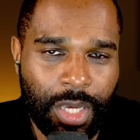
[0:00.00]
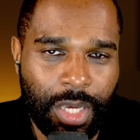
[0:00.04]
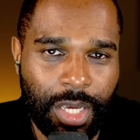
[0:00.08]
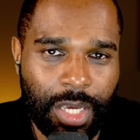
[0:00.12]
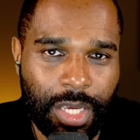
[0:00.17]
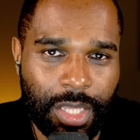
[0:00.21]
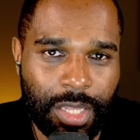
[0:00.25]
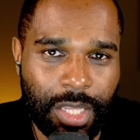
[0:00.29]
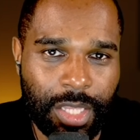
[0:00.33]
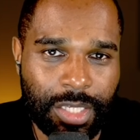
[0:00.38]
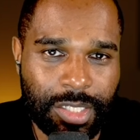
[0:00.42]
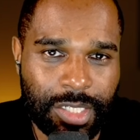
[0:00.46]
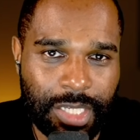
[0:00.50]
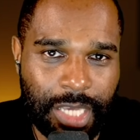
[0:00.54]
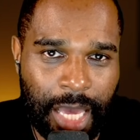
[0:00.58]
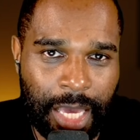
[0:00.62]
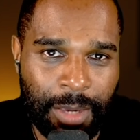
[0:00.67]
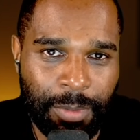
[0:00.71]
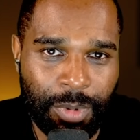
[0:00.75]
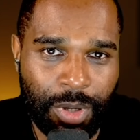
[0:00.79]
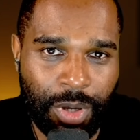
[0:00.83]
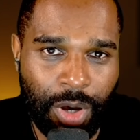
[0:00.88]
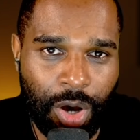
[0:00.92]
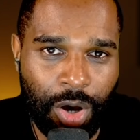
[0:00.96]
in the
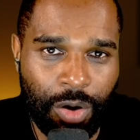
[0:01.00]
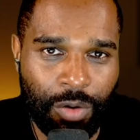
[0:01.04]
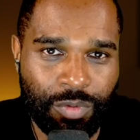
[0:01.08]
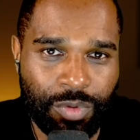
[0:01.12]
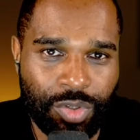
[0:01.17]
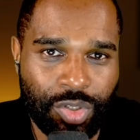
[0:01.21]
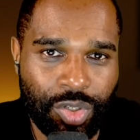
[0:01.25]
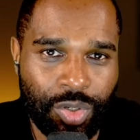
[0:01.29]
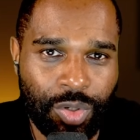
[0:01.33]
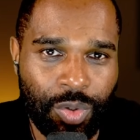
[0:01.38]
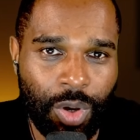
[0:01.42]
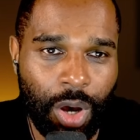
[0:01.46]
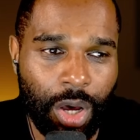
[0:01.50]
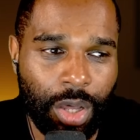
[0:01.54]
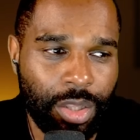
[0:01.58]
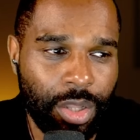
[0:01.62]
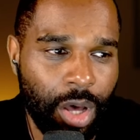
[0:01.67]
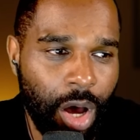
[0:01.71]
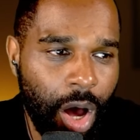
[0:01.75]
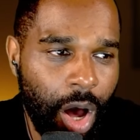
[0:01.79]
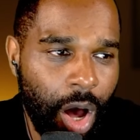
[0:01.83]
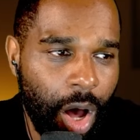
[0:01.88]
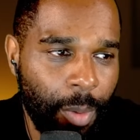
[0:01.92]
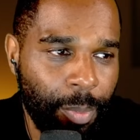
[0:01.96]
same car as you, on the
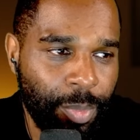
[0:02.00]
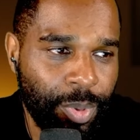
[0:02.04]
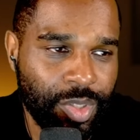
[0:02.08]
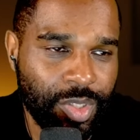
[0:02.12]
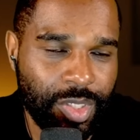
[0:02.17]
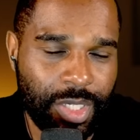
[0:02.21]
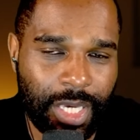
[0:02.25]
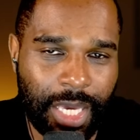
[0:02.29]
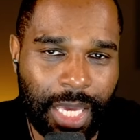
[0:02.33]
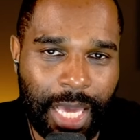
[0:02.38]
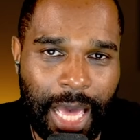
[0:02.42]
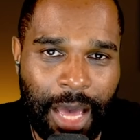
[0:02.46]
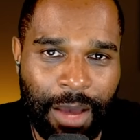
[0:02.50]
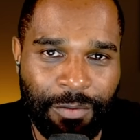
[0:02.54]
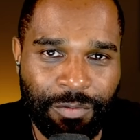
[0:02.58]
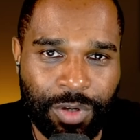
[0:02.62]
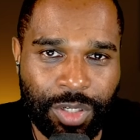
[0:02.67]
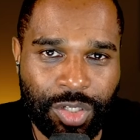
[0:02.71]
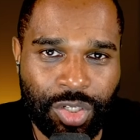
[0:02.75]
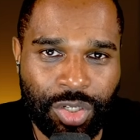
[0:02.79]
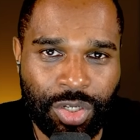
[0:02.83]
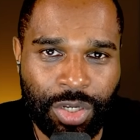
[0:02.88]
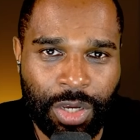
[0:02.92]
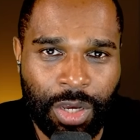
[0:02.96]
opposite
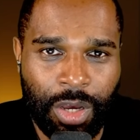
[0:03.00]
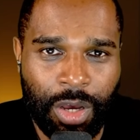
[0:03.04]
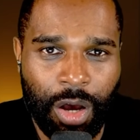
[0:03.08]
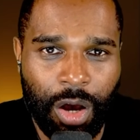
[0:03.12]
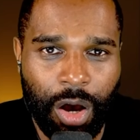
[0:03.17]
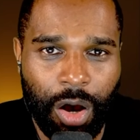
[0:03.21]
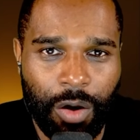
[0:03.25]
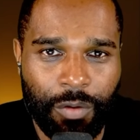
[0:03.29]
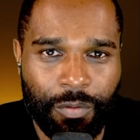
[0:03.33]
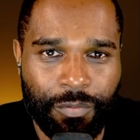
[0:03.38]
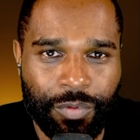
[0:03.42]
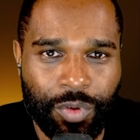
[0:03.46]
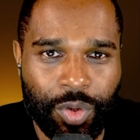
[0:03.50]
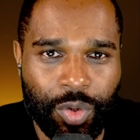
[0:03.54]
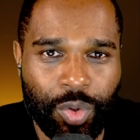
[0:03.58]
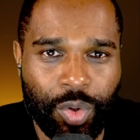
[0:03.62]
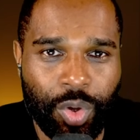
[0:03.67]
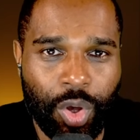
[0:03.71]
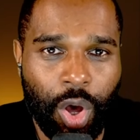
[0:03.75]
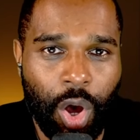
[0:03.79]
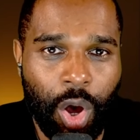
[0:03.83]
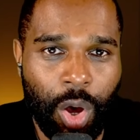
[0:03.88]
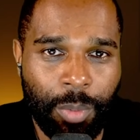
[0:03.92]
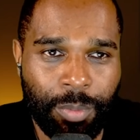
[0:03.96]
garage of you,
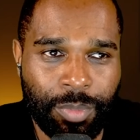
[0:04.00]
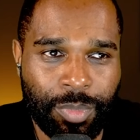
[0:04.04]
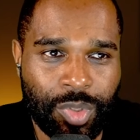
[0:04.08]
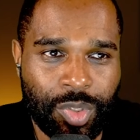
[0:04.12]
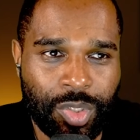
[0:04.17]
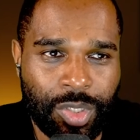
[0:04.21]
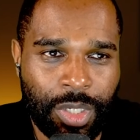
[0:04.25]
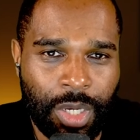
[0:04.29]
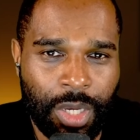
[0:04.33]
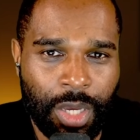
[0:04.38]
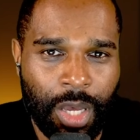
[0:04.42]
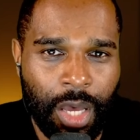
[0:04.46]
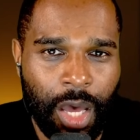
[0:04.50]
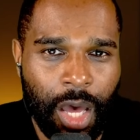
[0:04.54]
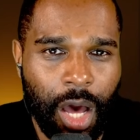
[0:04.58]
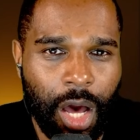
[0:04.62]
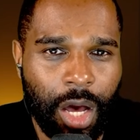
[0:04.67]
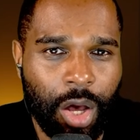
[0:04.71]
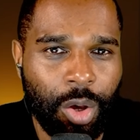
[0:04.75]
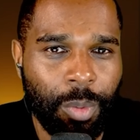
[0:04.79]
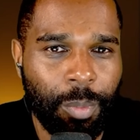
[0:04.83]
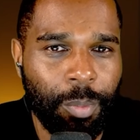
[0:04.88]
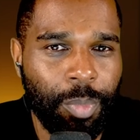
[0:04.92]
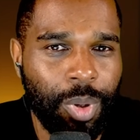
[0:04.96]
comes a
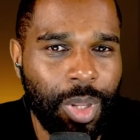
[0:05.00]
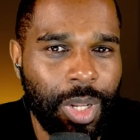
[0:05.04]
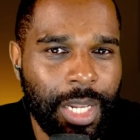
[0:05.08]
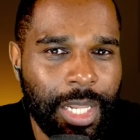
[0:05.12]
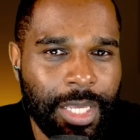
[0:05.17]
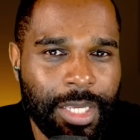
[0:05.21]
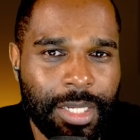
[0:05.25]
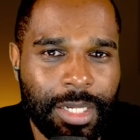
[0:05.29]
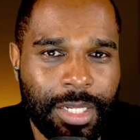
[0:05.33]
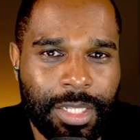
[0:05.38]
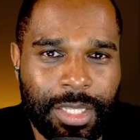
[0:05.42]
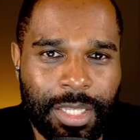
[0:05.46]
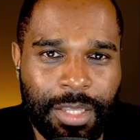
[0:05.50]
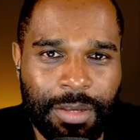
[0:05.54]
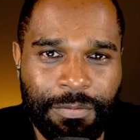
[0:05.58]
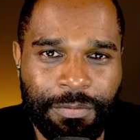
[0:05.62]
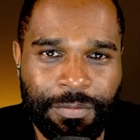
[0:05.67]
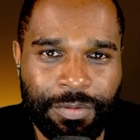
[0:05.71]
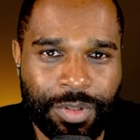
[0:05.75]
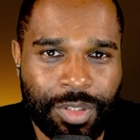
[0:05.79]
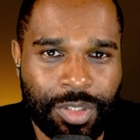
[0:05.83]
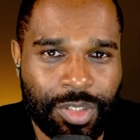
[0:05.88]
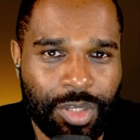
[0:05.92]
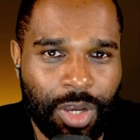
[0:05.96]
completely
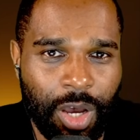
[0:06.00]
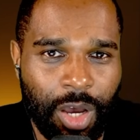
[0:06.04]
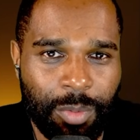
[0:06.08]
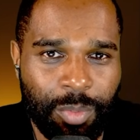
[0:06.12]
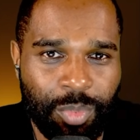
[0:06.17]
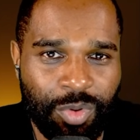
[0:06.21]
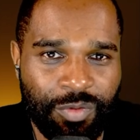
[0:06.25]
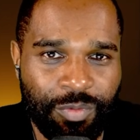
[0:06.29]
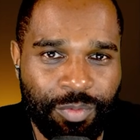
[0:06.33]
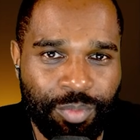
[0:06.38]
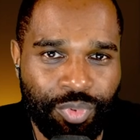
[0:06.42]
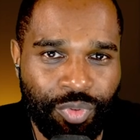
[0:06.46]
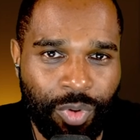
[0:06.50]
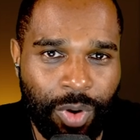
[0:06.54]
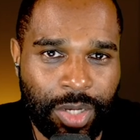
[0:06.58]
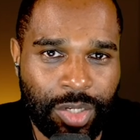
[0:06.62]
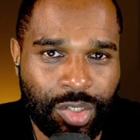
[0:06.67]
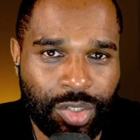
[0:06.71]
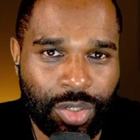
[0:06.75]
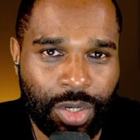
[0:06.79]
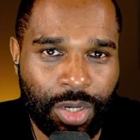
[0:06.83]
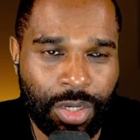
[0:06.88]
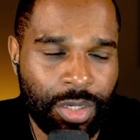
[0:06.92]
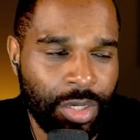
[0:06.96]
different type of
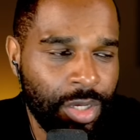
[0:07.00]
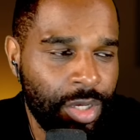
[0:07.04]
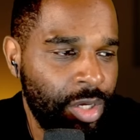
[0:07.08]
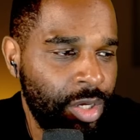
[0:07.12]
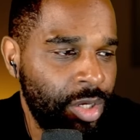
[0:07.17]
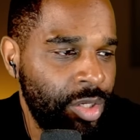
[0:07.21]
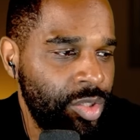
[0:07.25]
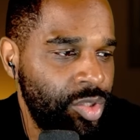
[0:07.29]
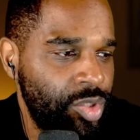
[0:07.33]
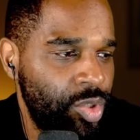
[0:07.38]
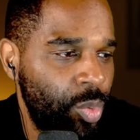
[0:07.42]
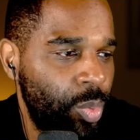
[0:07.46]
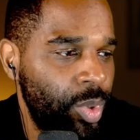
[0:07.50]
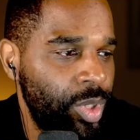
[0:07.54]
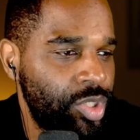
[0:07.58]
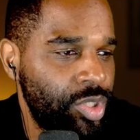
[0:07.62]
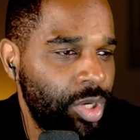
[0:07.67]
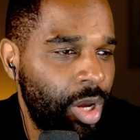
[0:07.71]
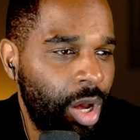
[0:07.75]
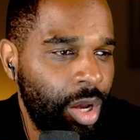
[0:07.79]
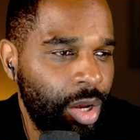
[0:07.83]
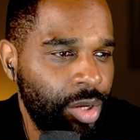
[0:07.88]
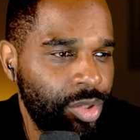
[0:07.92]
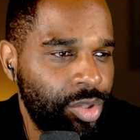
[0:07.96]
pressure to which
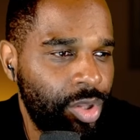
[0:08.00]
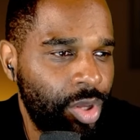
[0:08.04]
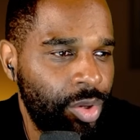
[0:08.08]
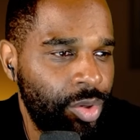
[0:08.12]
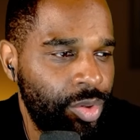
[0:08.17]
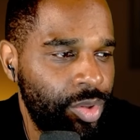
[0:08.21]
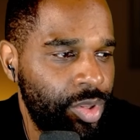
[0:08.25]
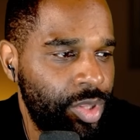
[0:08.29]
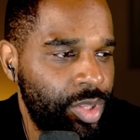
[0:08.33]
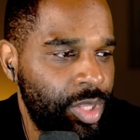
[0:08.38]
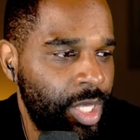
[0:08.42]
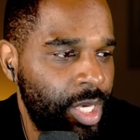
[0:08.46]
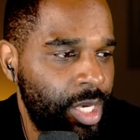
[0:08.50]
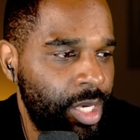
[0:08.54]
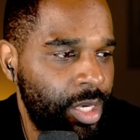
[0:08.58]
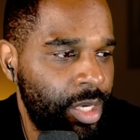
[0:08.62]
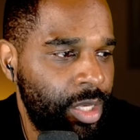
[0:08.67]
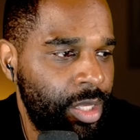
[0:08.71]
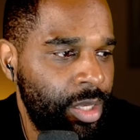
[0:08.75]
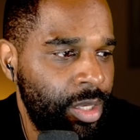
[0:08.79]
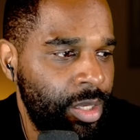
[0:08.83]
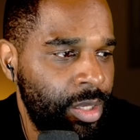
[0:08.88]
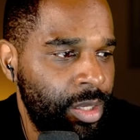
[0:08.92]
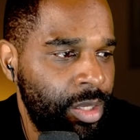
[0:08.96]
I don't
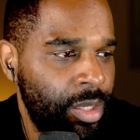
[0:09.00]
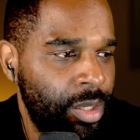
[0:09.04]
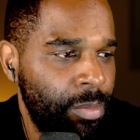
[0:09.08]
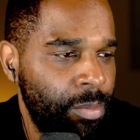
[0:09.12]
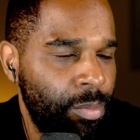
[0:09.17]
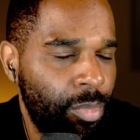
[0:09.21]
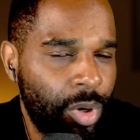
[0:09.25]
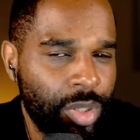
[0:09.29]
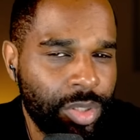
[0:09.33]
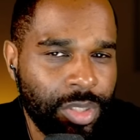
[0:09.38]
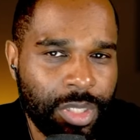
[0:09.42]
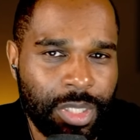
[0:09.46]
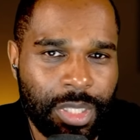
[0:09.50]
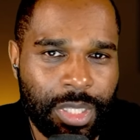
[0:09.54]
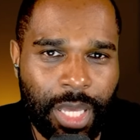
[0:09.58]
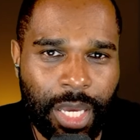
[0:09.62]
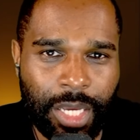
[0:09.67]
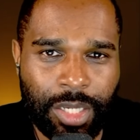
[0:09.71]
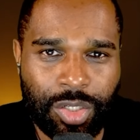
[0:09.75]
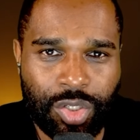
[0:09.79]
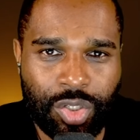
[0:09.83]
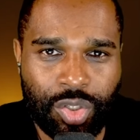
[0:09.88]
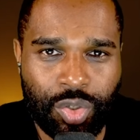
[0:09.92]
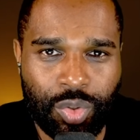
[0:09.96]
think modern
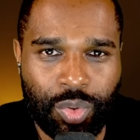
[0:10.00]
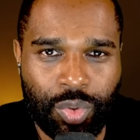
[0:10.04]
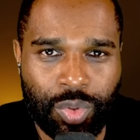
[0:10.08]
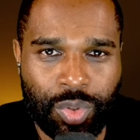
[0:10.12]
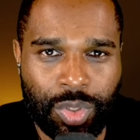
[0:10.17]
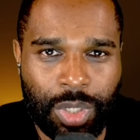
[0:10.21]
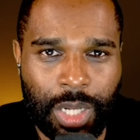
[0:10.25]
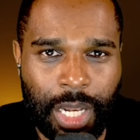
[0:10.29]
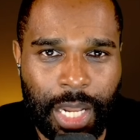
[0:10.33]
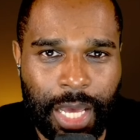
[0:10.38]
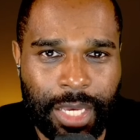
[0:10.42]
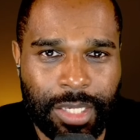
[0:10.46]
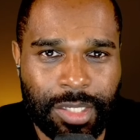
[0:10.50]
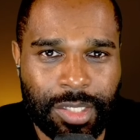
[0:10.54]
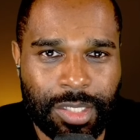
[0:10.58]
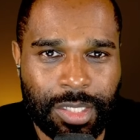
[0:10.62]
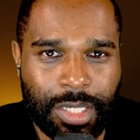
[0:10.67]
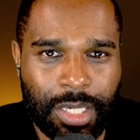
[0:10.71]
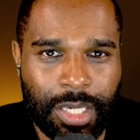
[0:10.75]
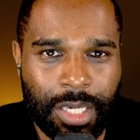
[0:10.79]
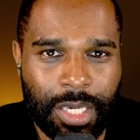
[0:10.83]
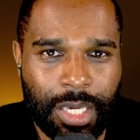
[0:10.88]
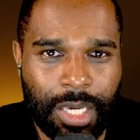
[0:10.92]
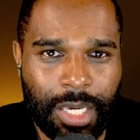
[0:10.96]
day Jean
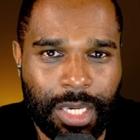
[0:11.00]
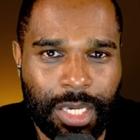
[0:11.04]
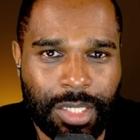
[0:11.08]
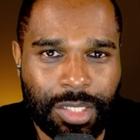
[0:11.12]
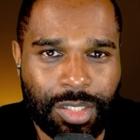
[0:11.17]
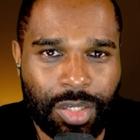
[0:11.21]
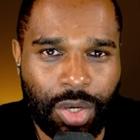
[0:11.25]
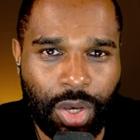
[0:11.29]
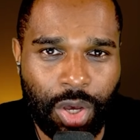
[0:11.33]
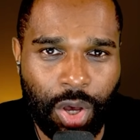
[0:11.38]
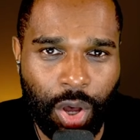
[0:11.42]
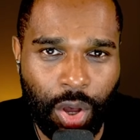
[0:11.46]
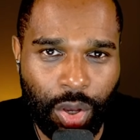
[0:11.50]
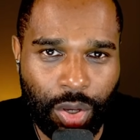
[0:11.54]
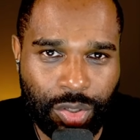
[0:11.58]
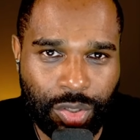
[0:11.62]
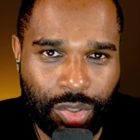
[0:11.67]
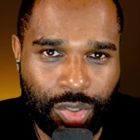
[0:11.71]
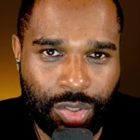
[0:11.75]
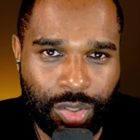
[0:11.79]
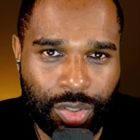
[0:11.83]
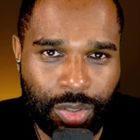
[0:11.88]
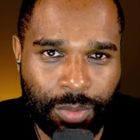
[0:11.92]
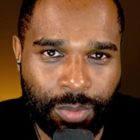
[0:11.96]
Alesi is
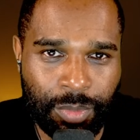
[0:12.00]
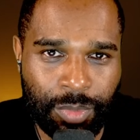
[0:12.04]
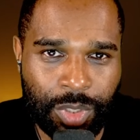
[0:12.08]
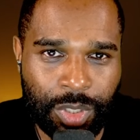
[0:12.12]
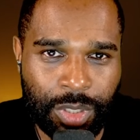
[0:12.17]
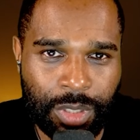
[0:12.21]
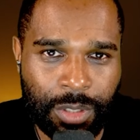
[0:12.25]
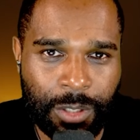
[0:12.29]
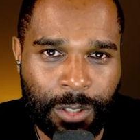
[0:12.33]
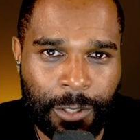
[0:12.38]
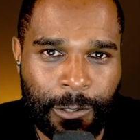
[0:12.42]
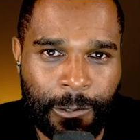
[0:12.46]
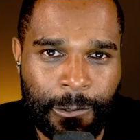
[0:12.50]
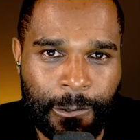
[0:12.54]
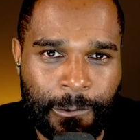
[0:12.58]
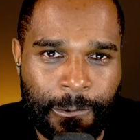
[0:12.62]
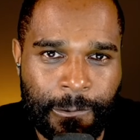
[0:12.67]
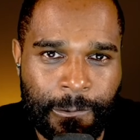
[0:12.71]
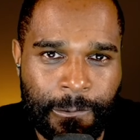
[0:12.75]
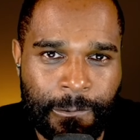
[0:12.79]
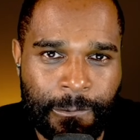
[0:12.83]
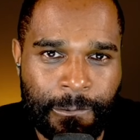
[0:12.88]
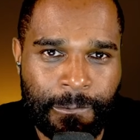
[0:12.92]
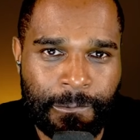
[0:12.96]
accustomed.
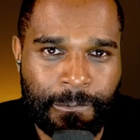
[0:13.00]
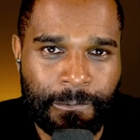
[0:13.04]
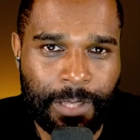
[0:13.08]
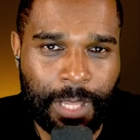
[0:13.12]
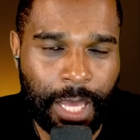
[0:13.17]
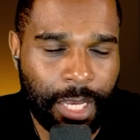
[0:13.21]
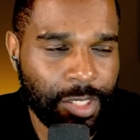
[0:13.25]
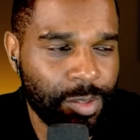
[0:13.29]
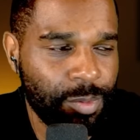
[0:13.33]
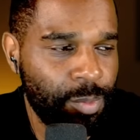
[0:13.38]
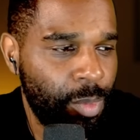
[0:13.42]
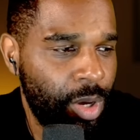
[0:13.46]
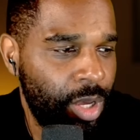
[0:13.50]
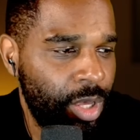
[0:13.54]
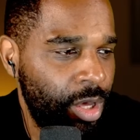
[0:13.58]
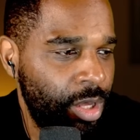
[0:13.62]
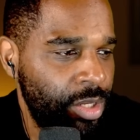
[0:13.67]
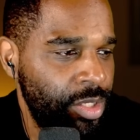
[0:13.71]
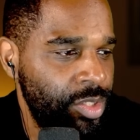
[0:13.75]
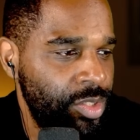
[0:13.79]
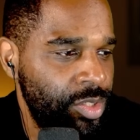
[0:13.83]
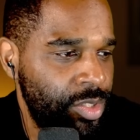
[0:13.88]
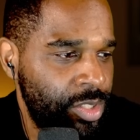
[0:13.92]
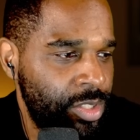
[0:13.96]
That's my
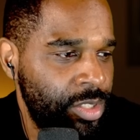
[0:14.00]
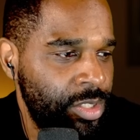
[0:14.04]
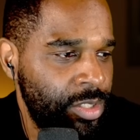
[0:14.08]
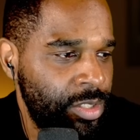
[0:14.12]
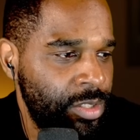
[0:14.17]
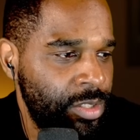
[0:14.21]
honest